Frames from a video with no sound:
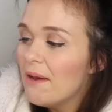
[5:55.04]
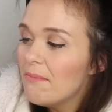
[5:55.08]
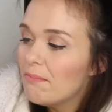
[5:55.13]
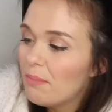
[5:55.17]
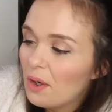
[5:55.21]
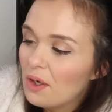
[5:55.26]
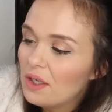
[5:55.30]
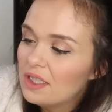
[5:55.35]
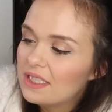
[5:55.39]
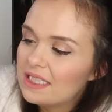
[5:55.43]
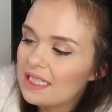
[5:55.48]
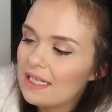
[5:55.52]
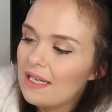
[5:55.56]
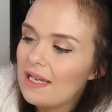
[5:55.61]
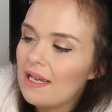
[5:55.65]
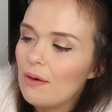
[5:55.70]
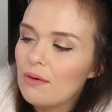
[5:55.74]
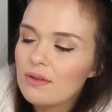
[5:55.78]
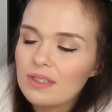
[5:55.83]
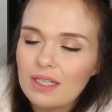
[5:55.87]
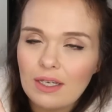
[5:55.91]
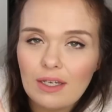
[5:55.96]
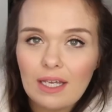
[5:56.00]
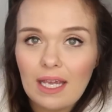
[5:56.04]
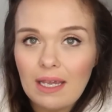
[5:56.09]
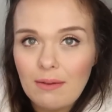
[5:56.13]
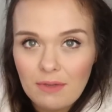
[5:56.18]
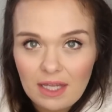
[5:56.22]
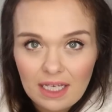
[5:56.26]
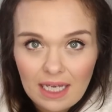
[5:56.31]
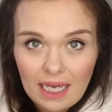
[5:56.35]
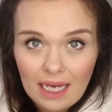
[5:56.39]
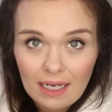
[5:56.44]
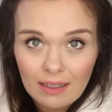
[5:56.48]
but it also came
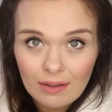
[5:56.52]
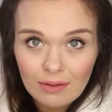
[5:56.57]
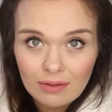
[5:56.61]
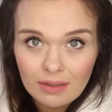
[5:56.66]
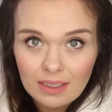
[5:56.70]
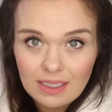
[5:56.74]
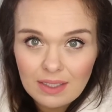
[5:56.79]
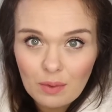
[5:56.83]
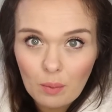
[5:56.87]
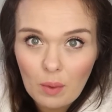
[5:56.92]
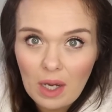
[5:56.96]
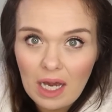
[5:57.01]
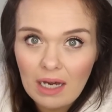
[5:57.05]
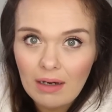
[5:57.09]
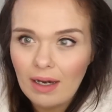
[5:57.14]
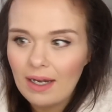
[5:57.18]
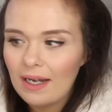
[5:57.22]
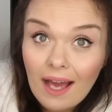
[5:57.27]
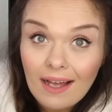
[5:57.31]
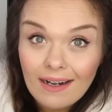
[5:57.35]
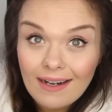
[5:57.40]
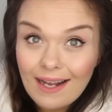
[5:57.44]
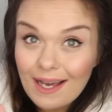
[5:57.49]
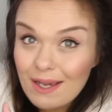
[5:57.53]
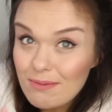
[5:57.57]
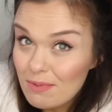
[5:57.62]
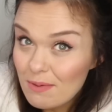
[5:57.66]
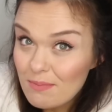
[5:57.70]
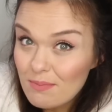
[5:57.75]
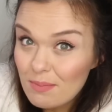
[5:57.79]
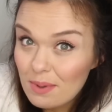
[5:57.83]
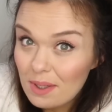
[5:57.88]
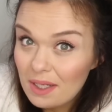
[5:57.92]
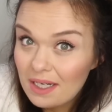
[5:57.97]
with a candle as well, and I've
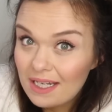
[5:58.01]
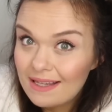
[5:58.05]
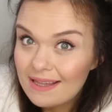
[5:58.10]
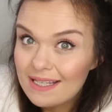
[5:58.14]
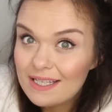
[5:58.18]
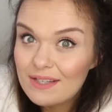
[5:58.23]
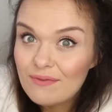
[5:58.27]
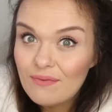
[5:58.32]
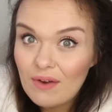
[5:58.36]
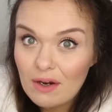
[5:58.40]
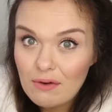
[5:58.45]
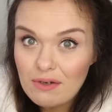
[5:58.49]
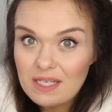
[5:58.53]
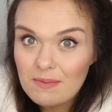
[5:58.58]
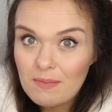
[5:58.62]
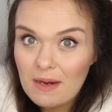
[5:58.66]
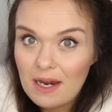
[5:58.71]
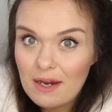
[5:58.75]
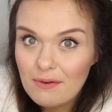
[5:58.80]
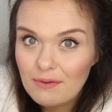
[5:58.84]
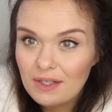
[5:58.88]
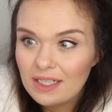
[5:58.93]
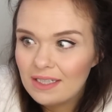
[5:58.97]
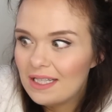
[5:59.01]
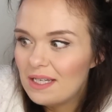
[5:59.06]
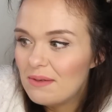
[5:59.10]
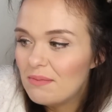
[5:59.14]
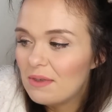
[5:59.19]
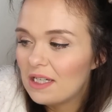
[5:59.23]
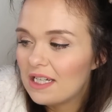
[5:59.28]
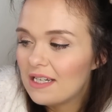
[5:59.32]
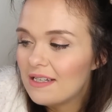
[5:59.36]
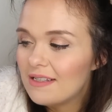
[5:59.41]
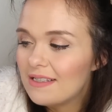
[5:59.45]
been burning this very sparingly
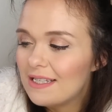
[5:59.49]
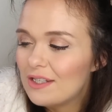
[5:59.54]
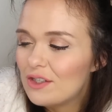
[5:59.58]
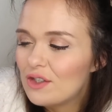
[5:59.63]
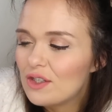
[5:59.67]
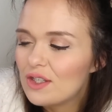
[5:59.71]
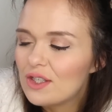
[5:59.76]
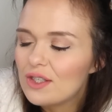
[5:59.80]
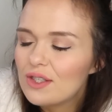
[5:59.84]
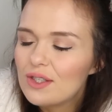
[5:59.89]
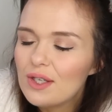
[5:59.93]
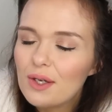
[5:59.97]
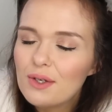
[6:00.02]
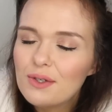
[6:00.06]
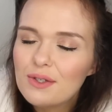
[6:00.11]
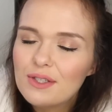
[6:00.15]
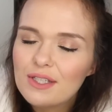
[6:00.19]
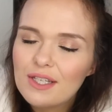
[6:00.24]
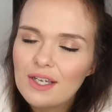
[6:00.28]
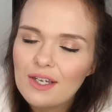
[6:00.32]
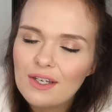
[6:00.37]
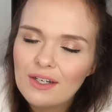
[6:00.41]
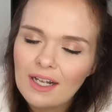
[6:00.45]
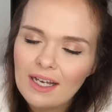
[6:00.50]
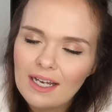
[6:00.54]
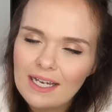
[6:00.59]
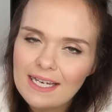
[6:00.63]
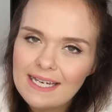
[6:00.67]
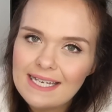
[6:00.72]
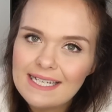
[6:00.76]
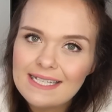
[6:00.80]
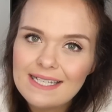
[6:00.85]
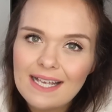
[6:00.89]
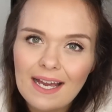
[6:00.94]
because it's just so so
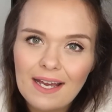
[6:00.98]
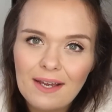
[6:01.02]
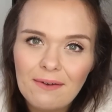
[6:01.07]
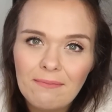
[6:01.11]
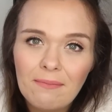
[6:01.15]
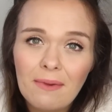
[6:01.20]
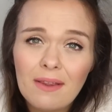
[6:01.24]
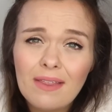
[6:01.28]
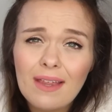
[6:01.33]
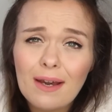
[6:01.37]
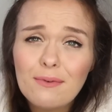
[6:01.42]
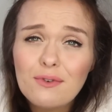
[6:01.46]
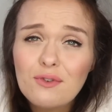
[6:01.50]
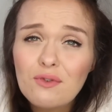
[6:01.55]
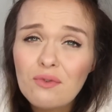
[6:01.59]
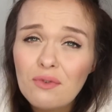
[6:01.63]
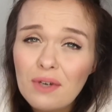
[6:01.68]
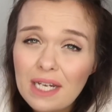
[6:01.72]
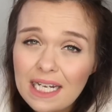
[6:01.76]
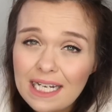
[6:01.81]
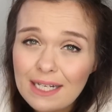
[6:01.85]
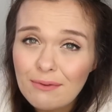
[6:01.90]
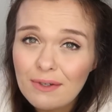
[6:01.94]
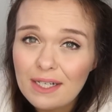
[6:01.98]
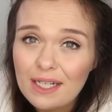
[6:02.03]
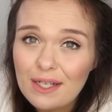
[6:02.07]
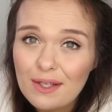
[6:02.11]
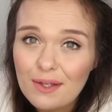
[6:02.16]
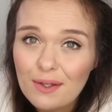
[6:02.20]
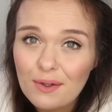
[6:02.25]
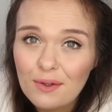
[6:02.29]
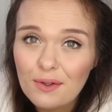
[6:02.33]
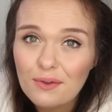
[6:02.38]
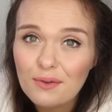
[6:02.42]
nice. Um and that was really
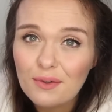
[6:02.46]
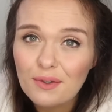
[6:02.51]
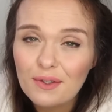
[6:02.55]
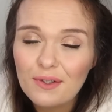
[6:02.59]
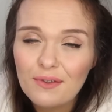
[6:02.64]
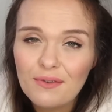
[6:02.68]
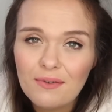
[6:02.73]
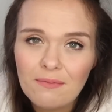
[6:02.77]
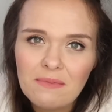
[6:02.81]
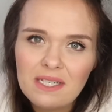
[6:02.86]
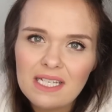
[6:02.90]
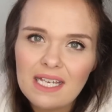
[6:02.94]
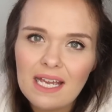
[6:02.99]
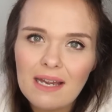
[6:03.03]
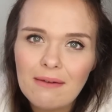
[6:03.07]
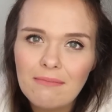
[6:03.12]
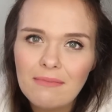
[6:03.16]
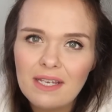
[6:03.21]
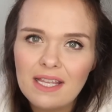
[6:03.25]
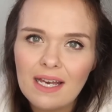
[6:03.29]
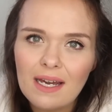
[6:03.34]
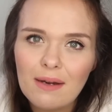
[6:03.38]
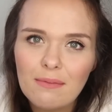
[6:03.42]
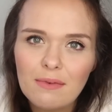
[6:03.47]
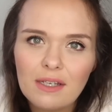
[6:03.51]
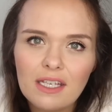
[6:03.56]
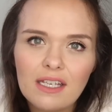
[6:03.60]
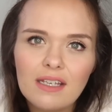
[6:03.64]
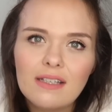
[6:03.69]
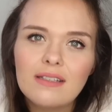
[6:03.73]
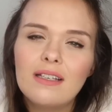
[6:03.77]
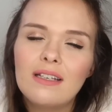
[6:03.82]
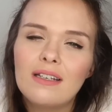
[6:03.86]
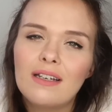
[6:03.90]
really thoughtful of them to get me that,
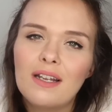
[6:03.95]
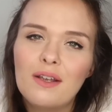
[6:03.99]
because they